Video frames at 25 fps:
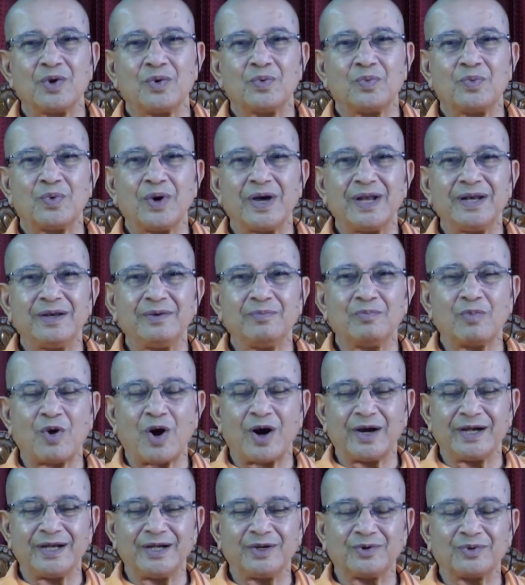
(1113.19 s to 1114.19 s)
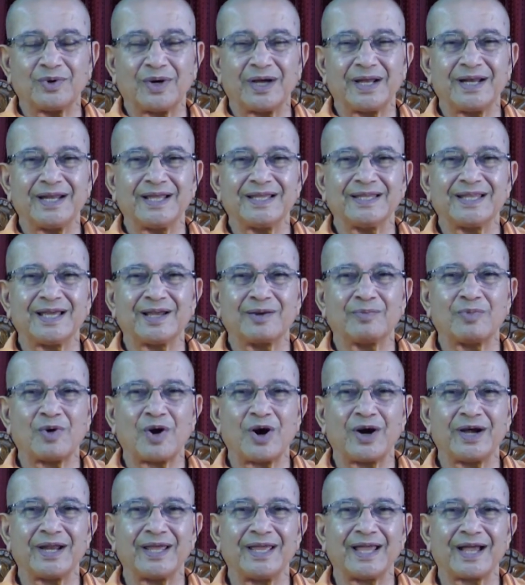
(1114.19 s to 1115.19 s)
one body to another
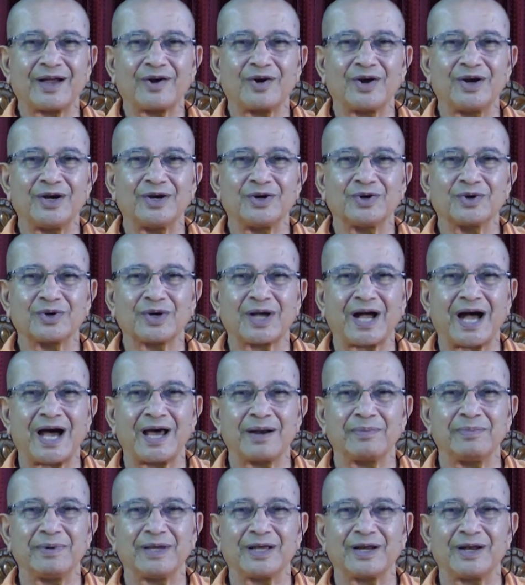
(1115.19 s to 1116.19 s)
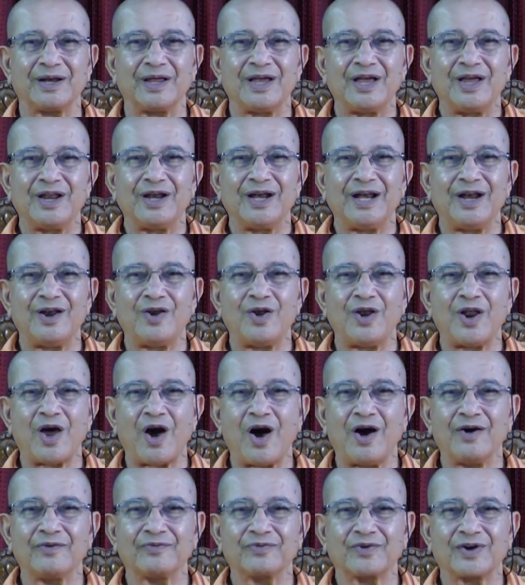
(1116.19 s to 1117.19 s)
body according to karmic
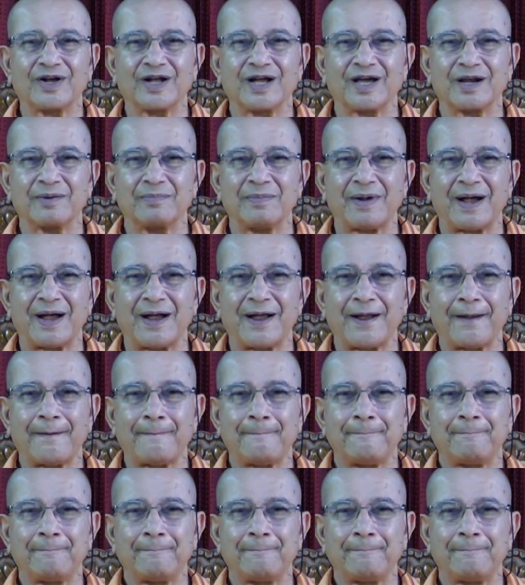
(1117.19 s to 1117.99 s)
law of karma,